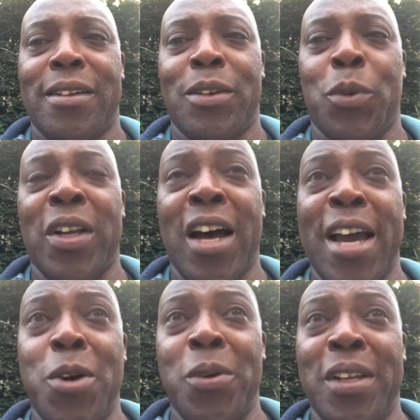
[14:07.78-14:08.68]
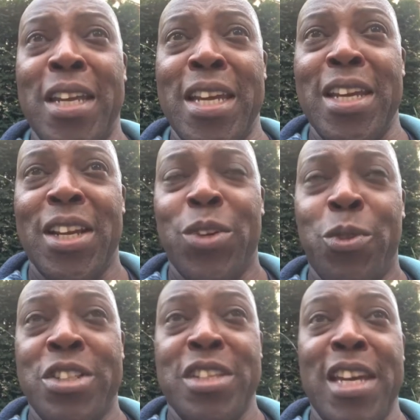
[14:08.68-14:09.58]
when I only
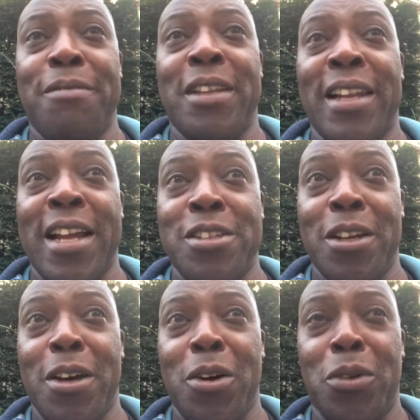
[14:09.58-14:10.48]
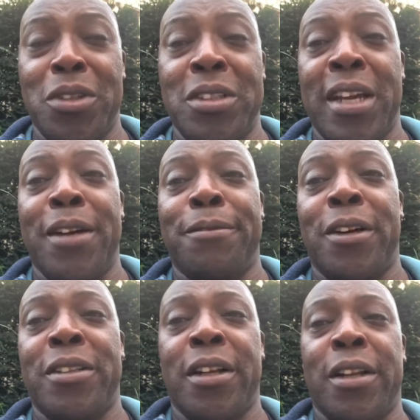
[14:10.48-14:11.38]
received the letter on the day of
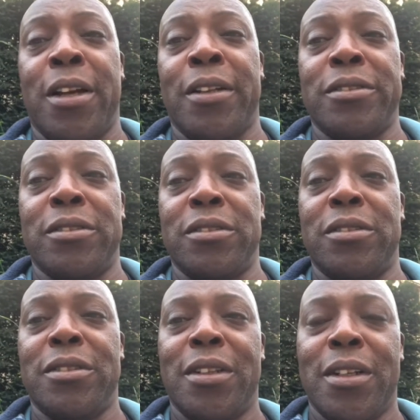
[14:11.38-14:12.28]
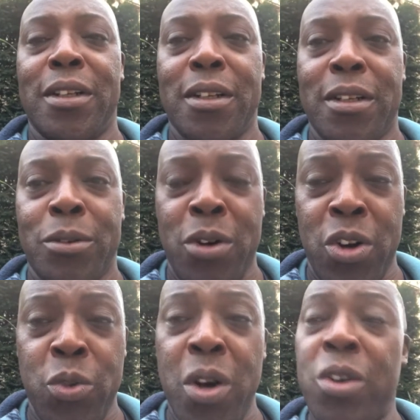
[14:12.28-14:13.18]
her deadline.
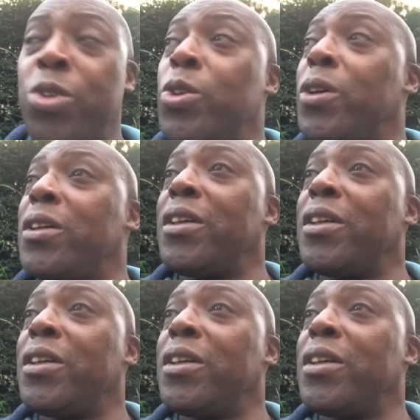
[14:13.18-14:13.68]
What a crook.